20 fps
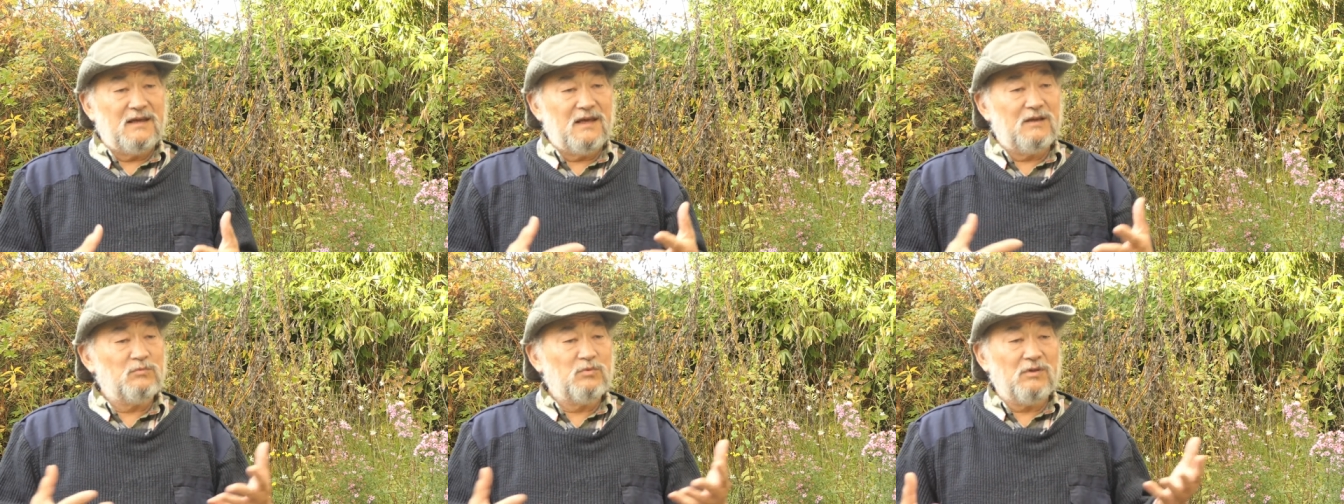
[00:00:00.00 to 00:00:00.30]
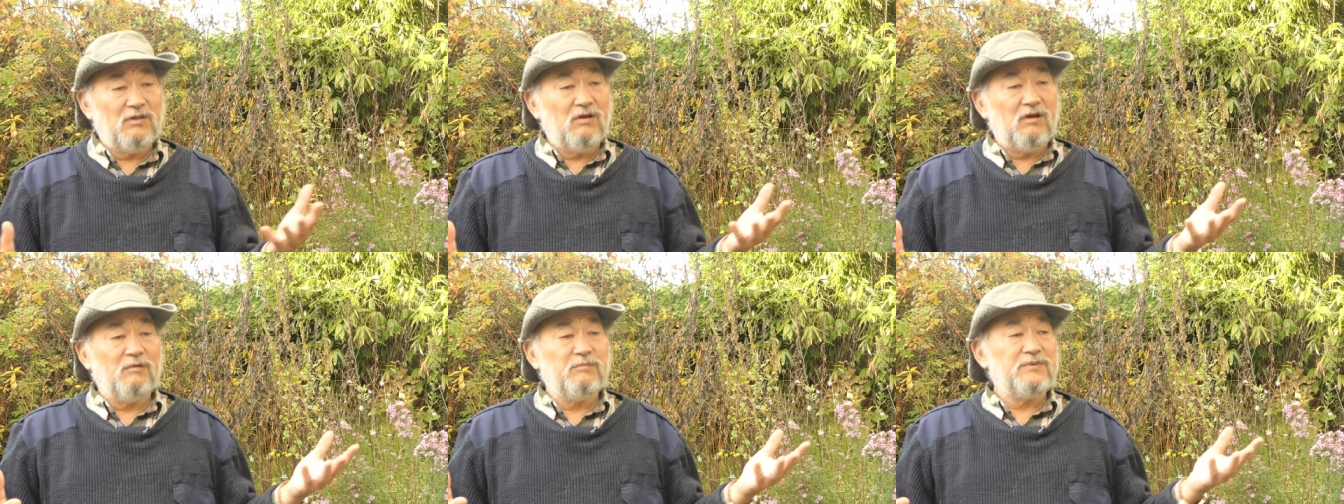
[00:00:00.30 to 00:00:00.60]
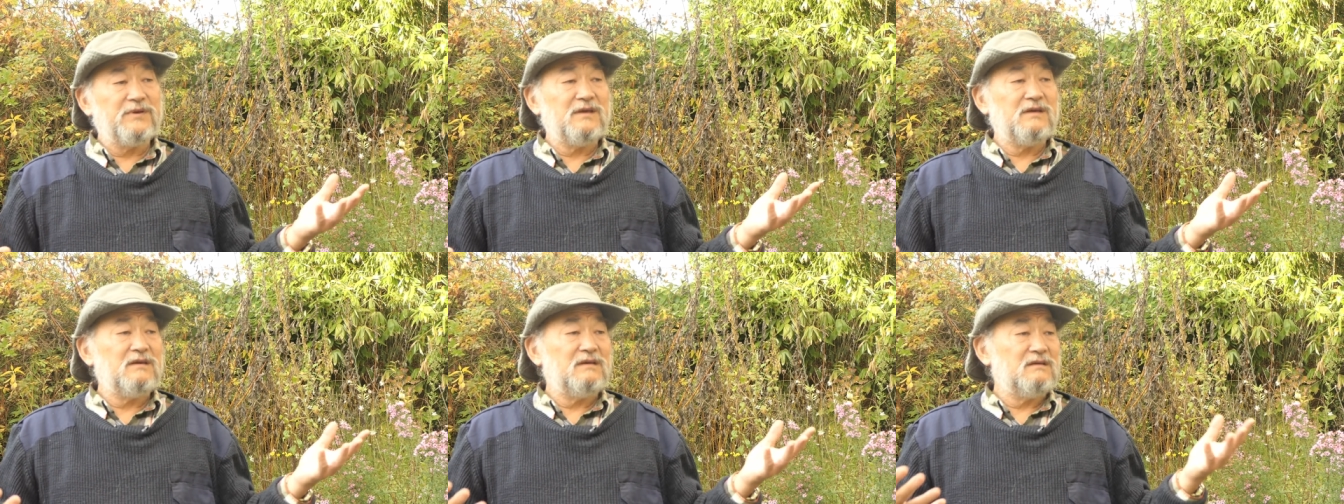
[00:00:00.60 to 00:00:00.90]
and we'll all
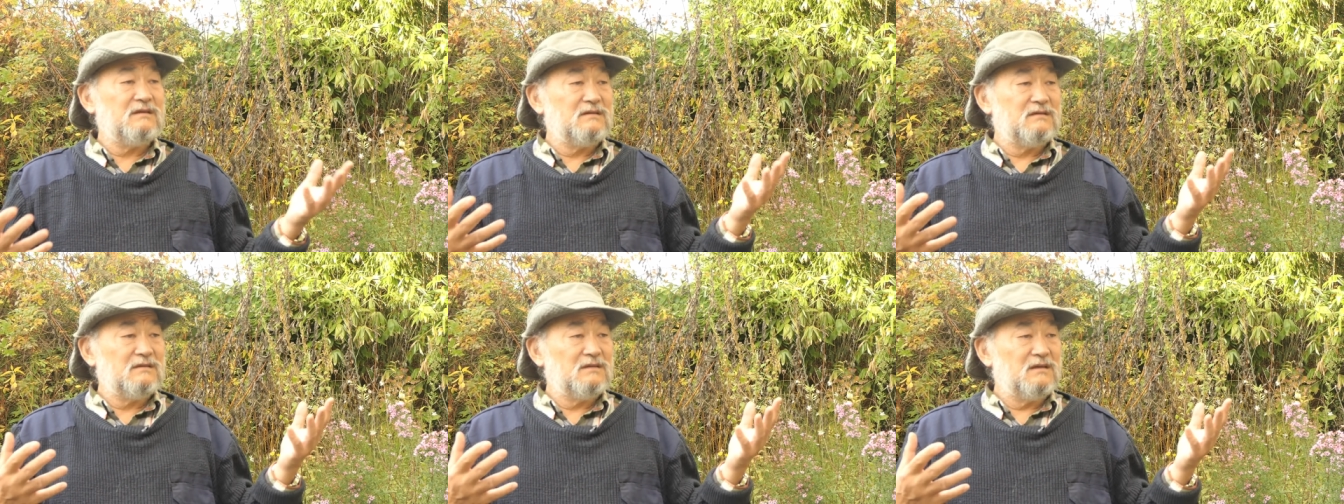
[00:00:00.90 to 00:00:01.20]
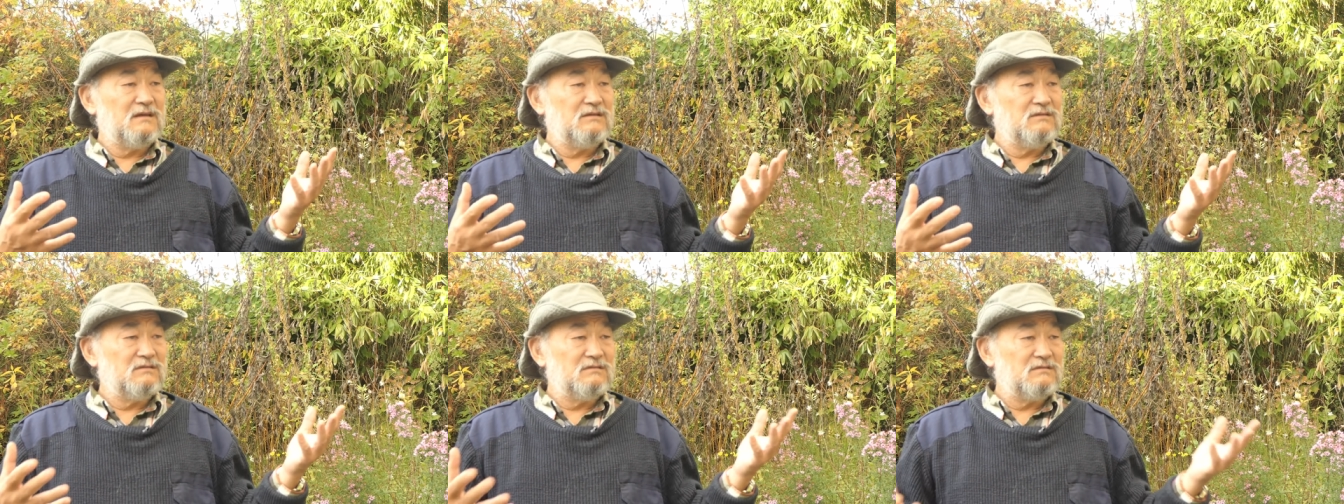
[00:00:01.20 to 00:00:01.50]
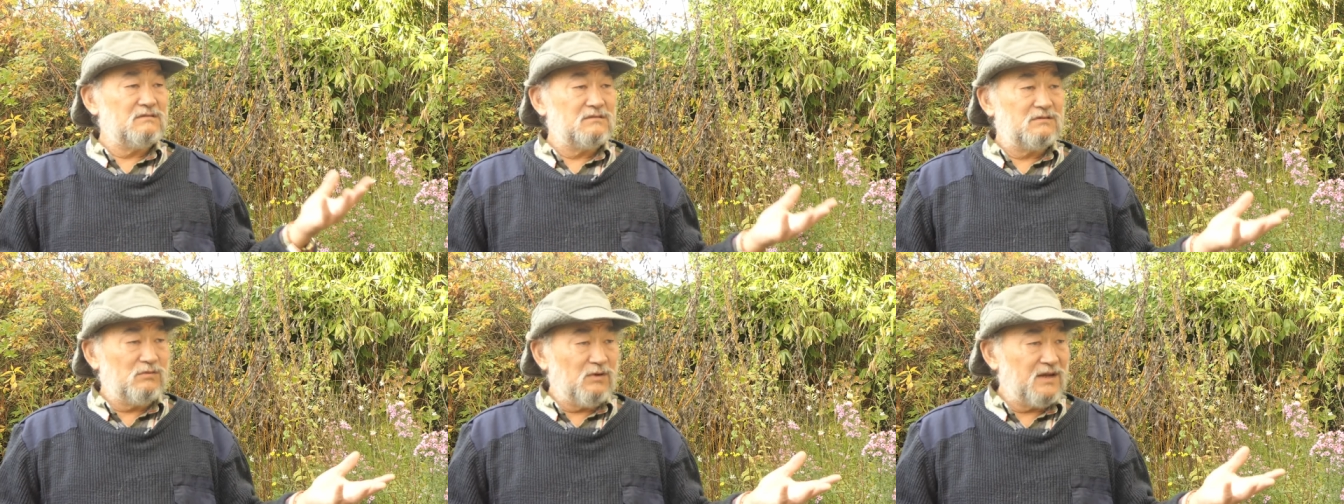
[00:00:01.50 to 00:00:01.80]
be
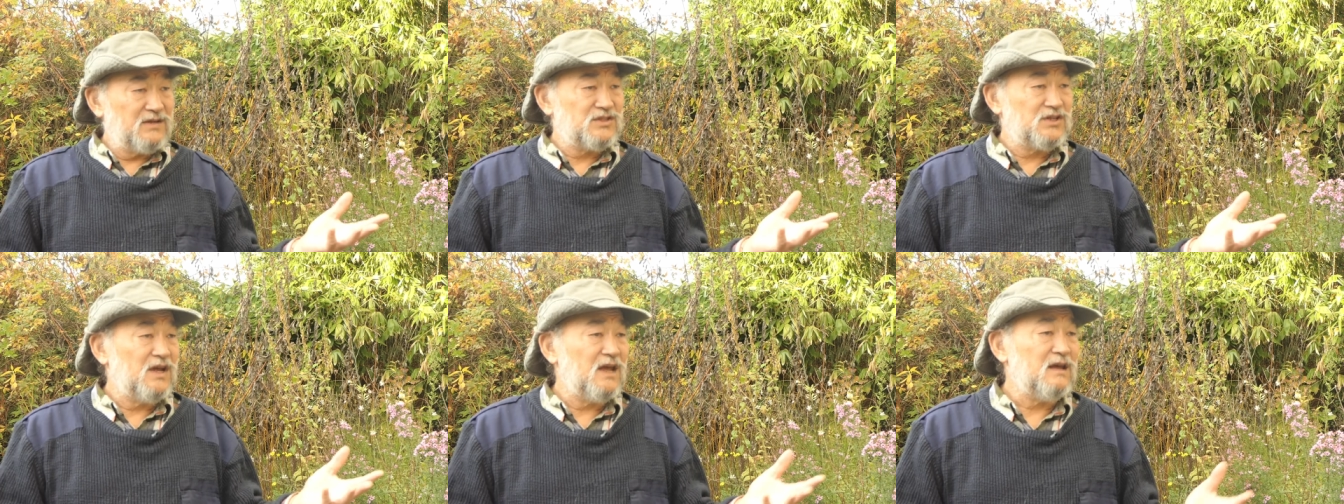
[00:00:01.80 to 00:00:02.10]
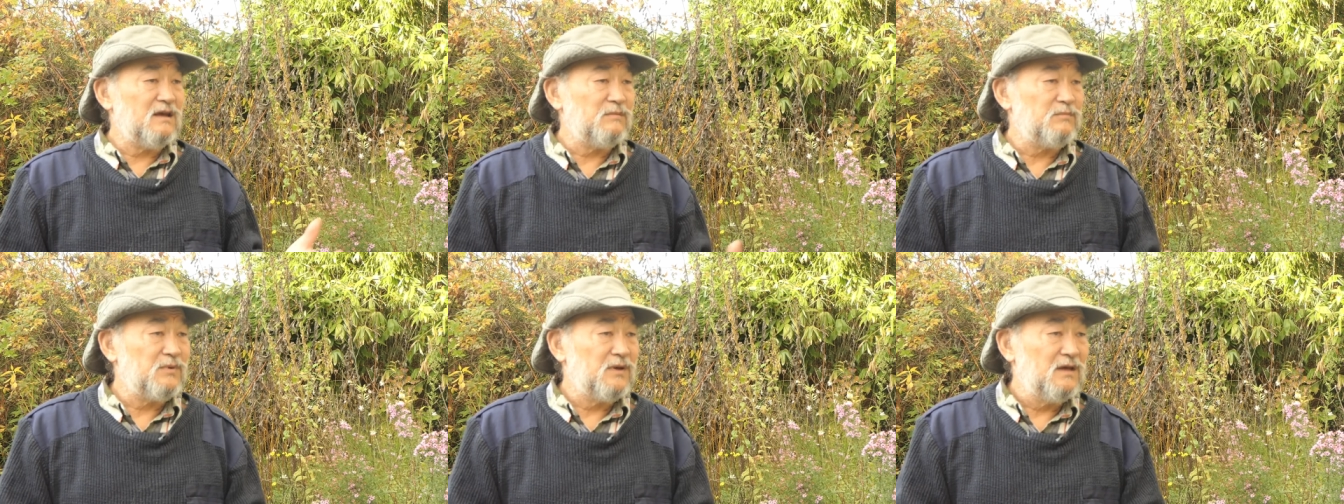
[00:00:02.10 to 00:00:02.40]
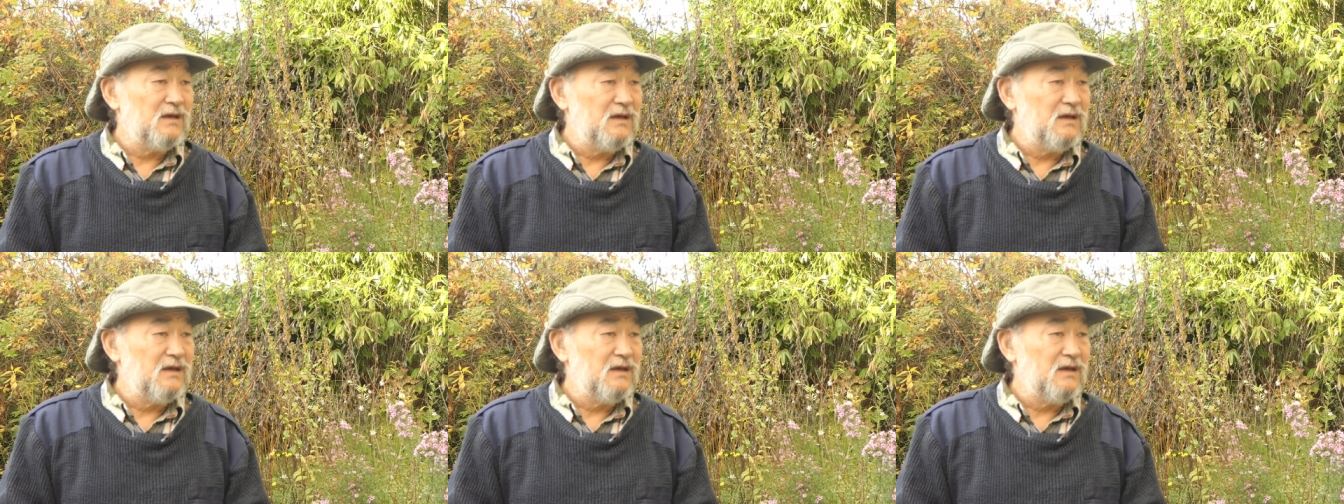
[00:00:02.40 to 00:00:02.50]
in great shape.